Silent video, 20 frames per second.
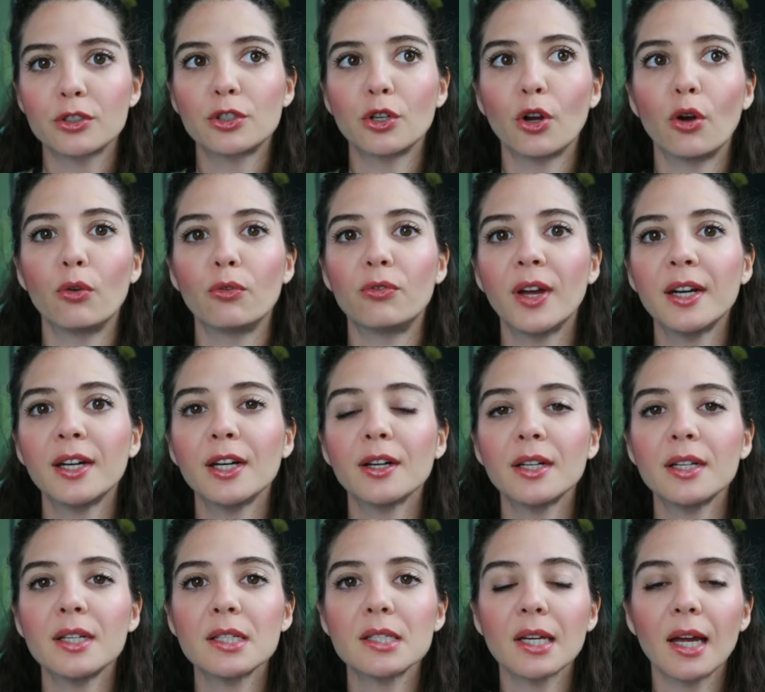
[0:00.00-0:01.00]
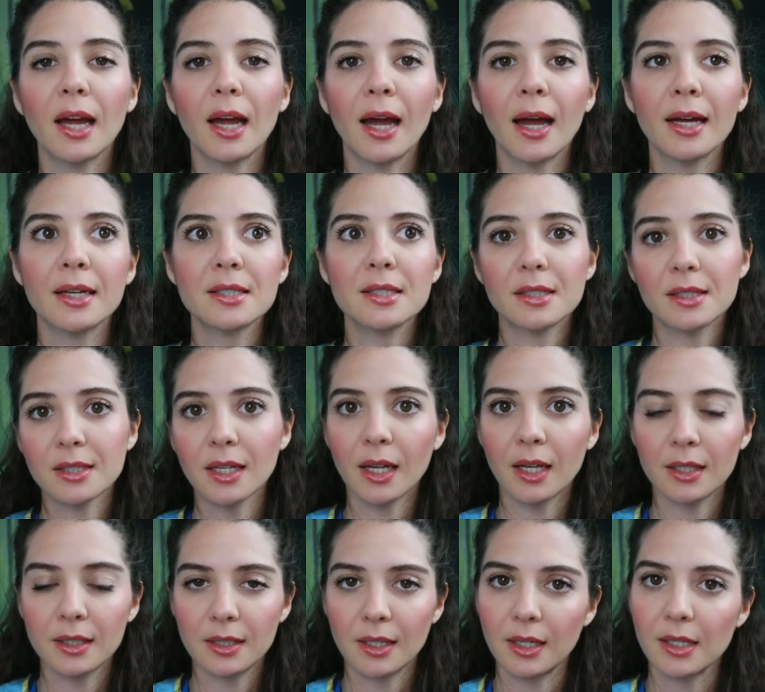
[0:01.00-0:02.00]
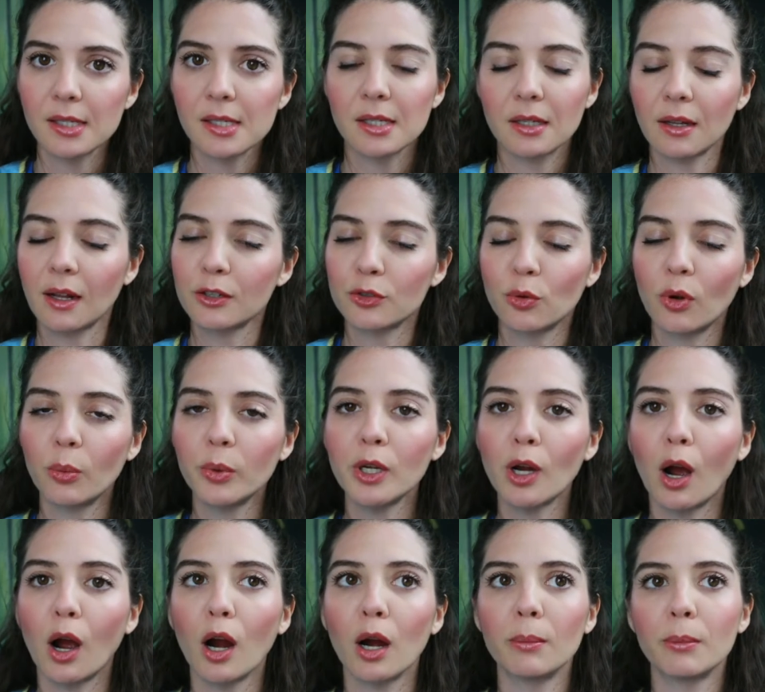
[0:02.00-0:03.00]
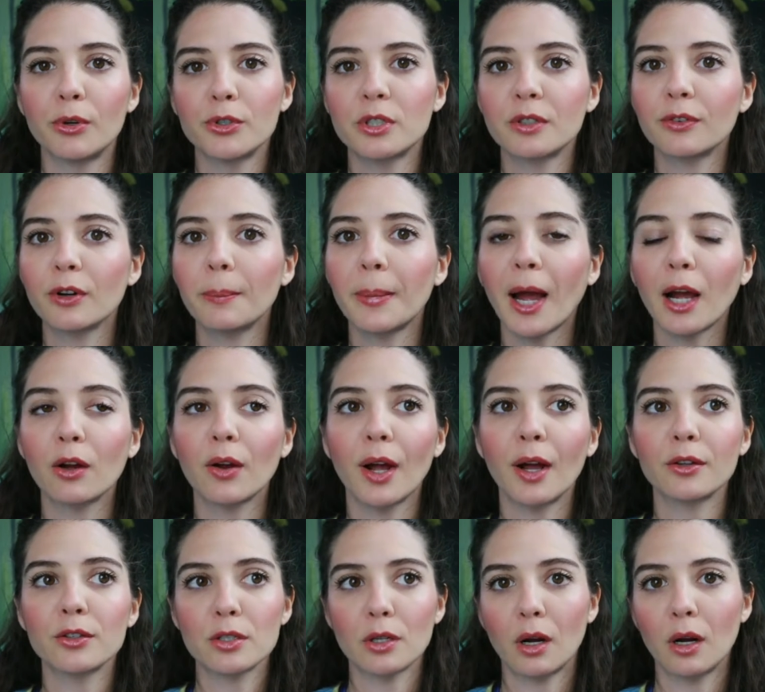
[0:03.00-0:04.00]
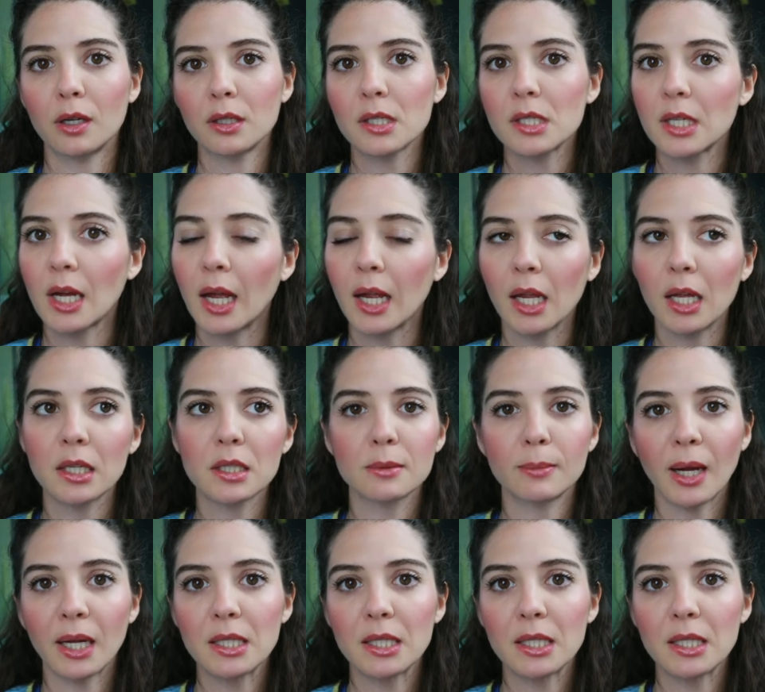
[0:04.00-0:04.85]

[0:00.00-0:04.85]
So veterinarians as scientists, and that's what we are, most of our backgrounds are in science.